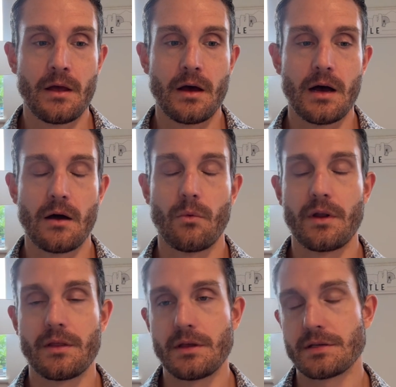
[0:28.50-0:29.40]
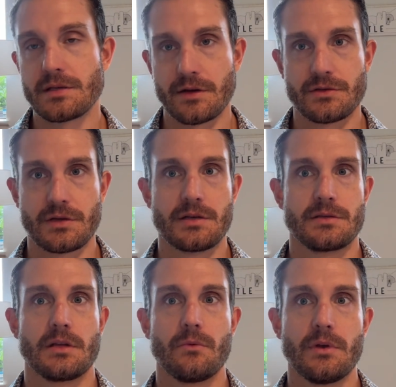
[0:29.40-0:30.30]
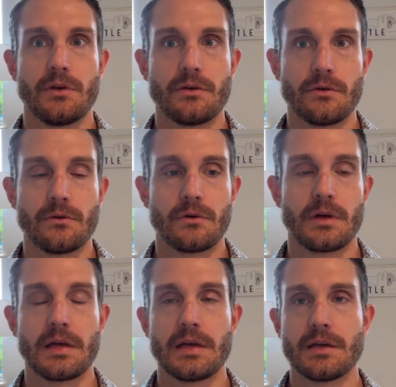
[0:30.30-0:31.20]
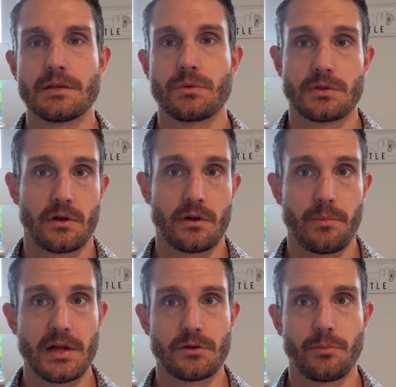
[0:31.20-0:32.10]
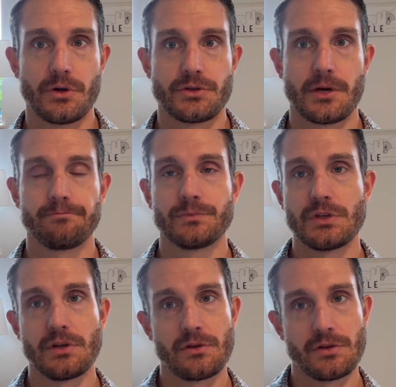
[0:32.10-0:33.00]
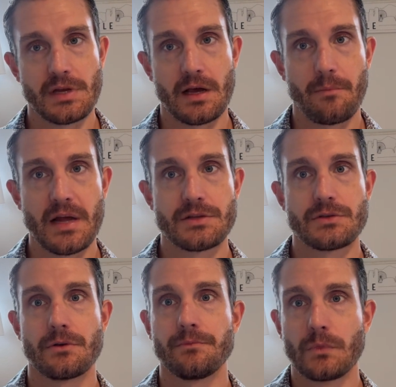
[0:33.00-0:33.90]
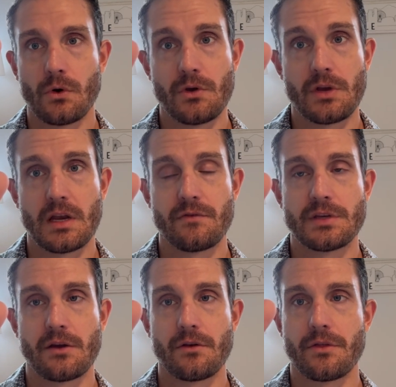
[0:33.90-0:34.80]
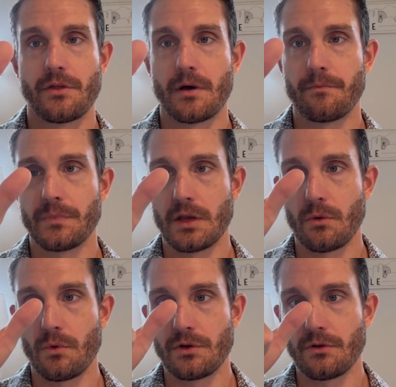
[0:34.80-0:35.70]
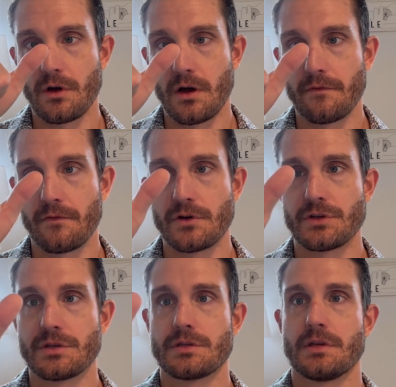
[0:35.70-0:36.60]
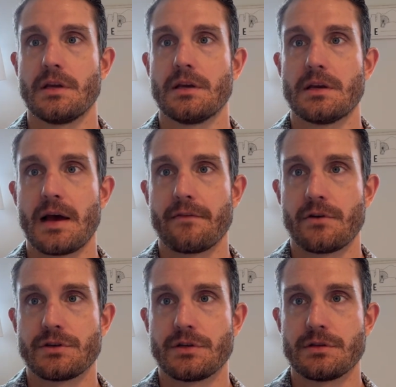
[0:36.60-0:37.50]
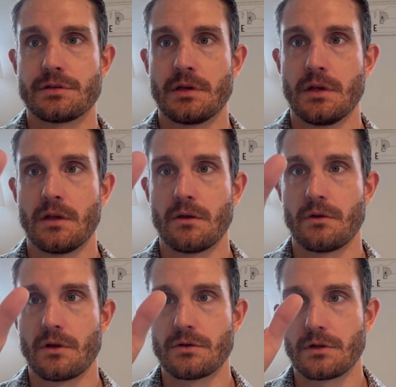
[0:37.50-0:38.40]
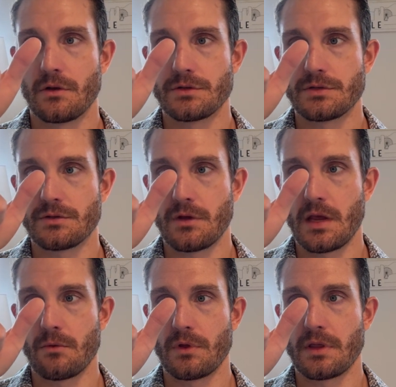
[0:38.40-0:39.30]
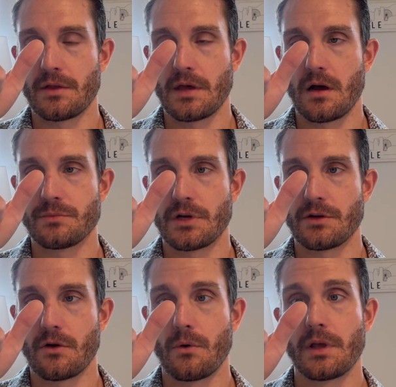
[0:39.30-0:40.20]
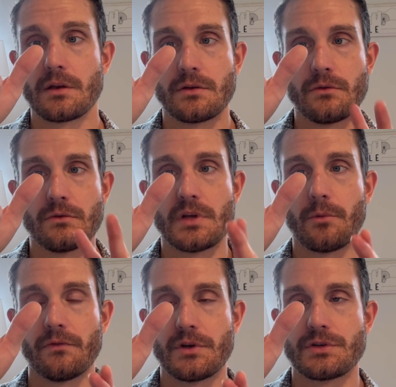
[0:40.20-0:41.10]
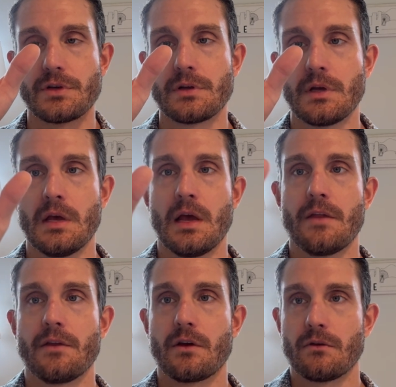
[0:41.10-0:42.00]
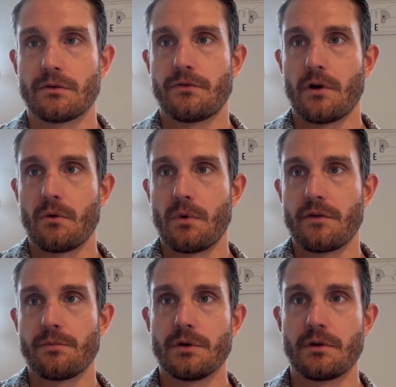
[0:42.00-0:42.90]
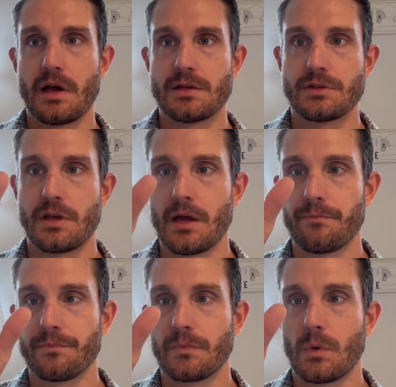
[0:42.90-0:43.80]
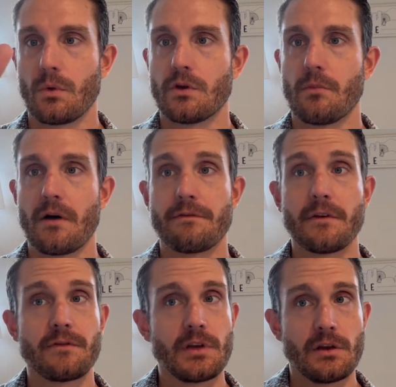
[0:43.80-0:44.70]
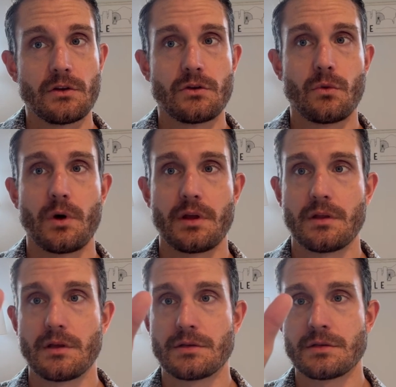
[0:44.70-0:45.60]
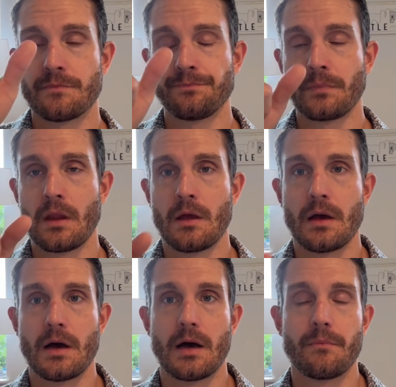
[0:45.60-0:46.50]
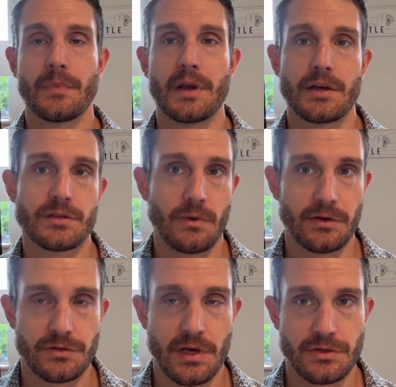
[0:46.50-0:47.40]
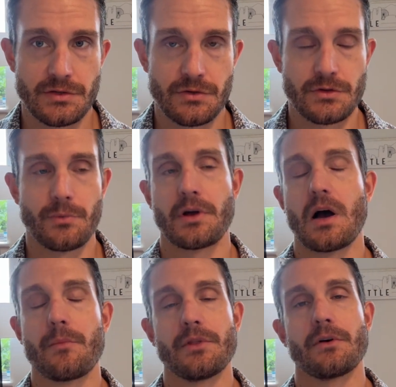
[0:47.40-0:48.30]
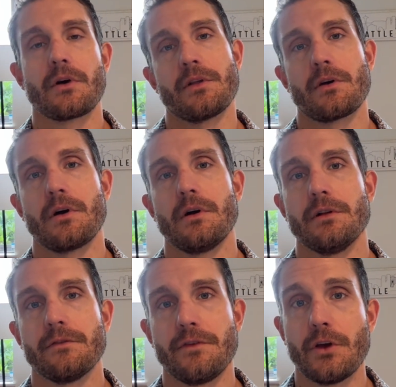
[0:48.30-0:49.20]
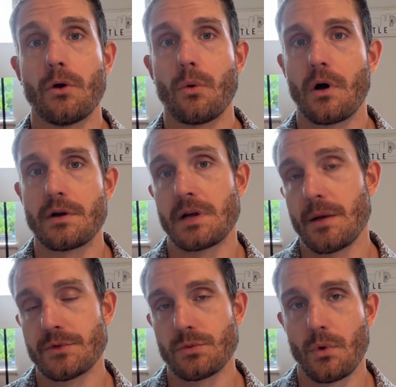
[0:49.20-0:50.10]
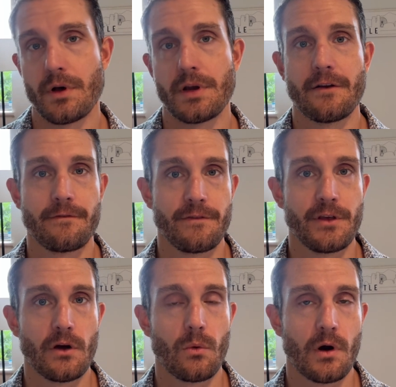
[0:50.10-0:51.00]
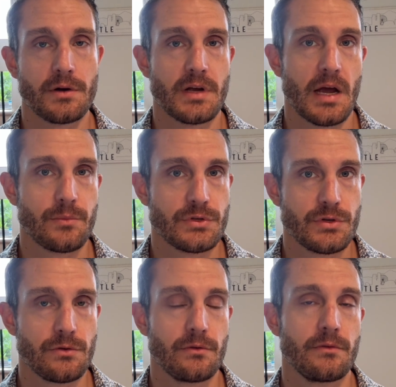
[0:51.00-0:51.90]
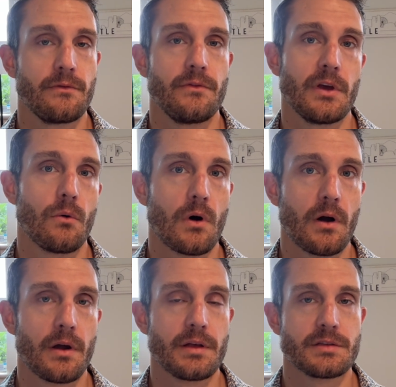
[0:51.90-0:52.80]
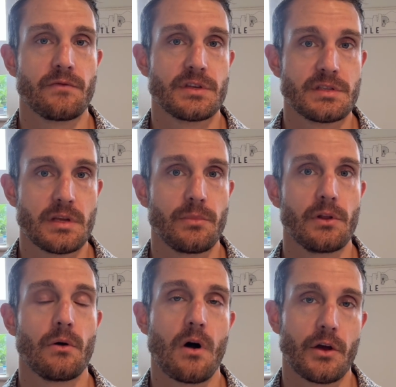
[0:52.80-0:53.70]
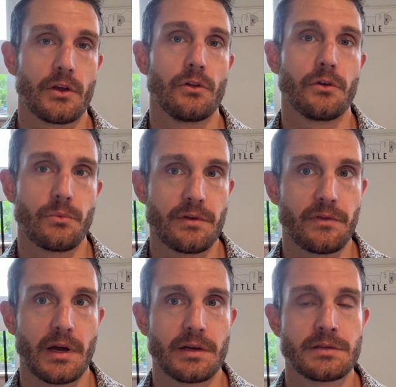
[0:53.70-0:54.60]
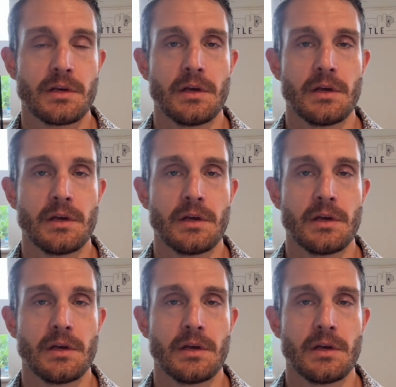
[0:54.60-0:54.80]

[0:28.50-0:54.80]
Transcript: One of the easiest exercises that we do is what's called a pencil push-up. So you either take a pencil or you can even take your thumb and you want to do convergence and divergence. You want to go as close as you can without that object going into double vision, and then go as far away from you as you can. I'm going to do about 15 to 20 of these. The next two exercises are super common. They're called VOR times 1 and VOR times 2. VOR is the vestibulo-ocular reflex.